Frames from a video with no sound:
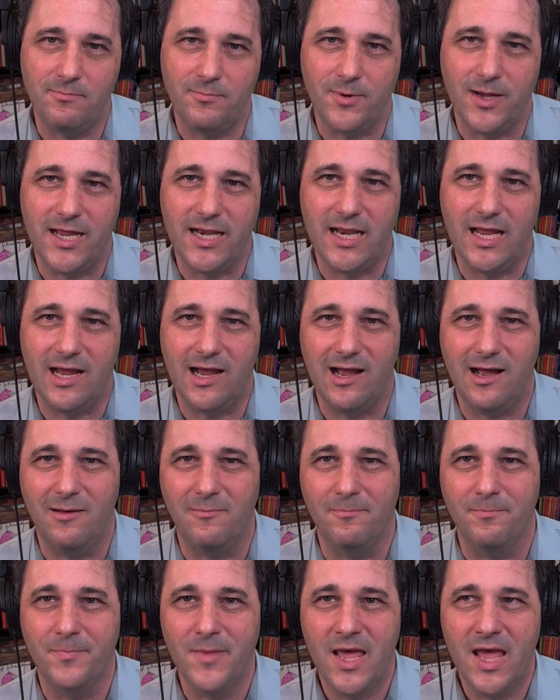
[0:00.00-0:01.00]
But
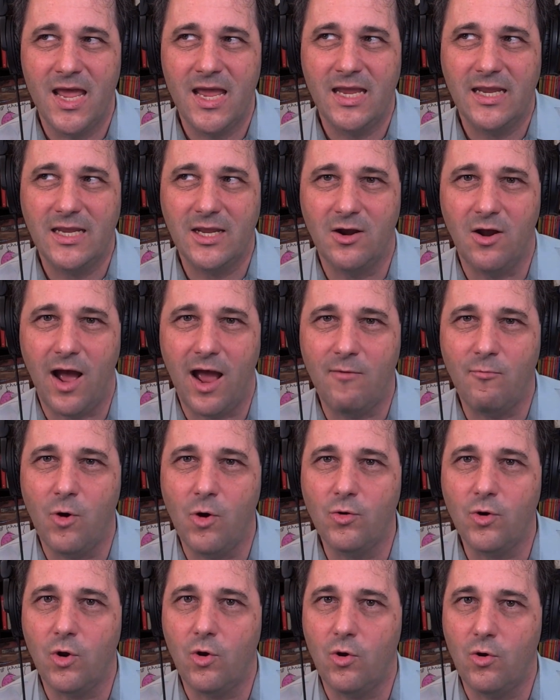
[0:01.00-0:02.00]
I
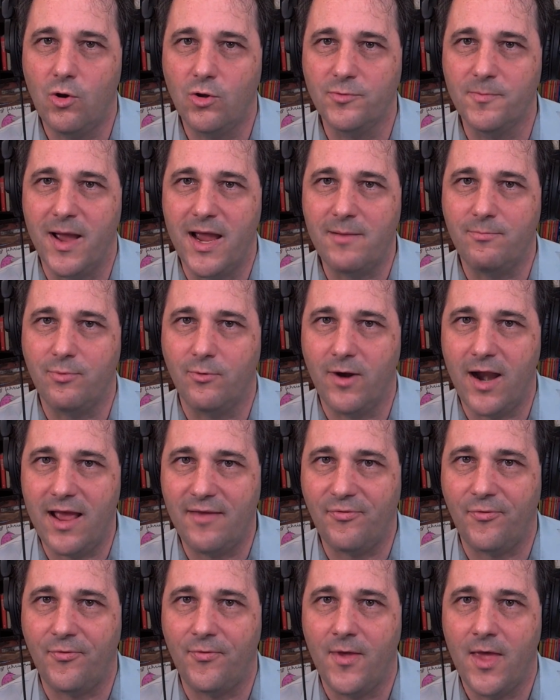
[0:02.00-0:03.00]
won't hold my
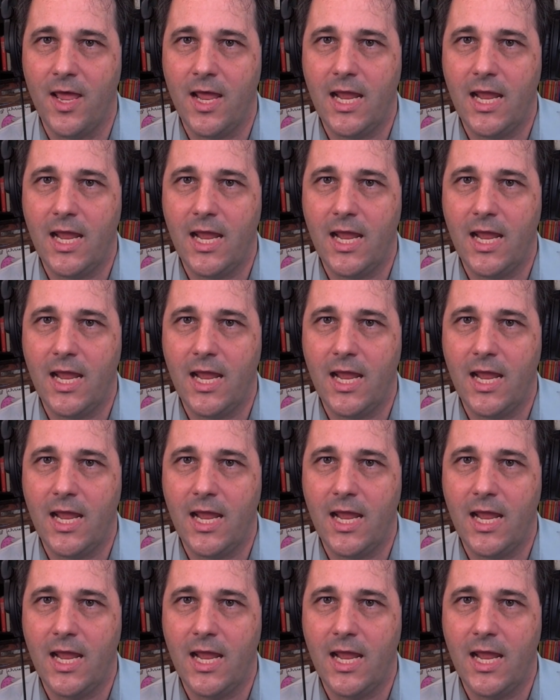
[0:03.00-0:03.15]
breath